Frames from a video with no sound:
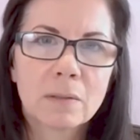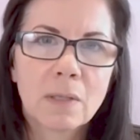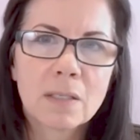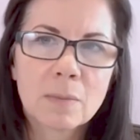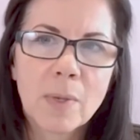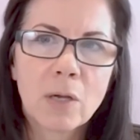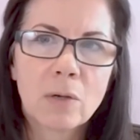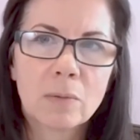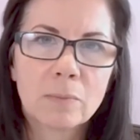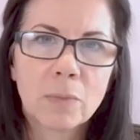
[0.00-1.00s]
Ask my
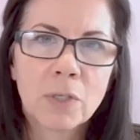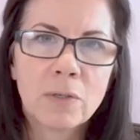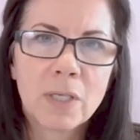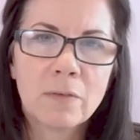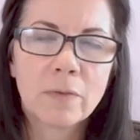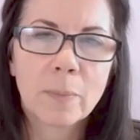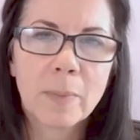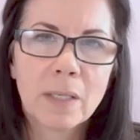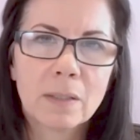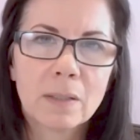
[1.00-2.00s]
home, what do you need from
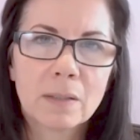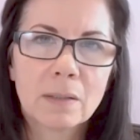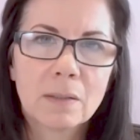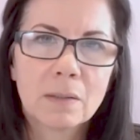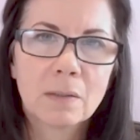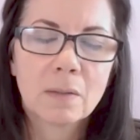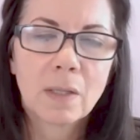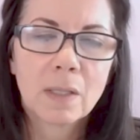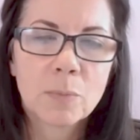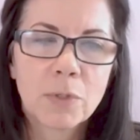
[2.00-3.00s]
me?
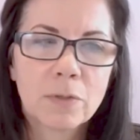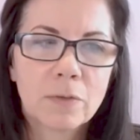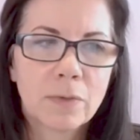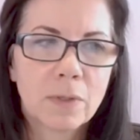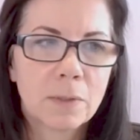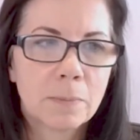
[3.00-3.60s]
That's beautiful.